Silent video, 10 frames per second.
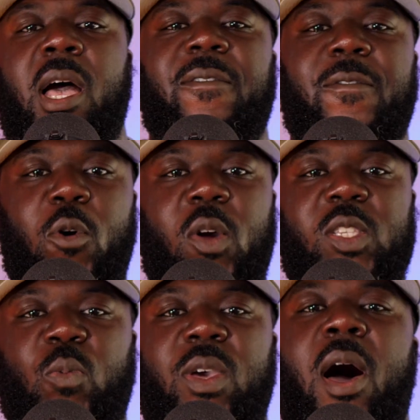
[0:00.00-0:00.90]
Of
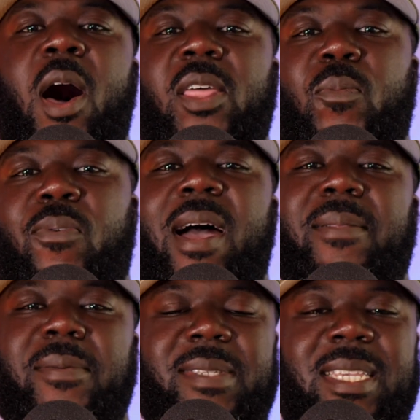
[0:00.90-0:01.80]
course, with all the
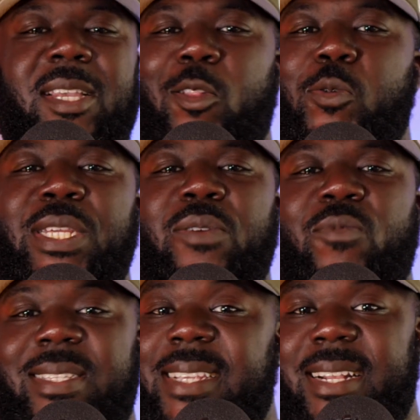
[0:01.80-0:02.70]
problems, including
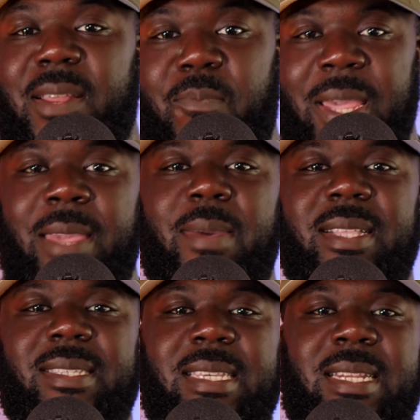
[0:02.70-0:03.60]
rejected
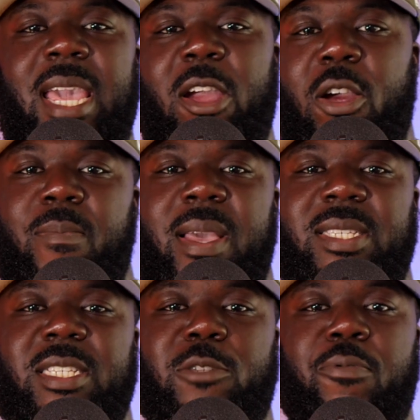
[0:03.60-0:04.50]
payments and error
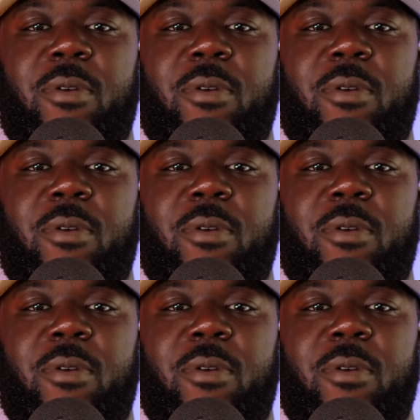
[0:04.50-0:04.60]
message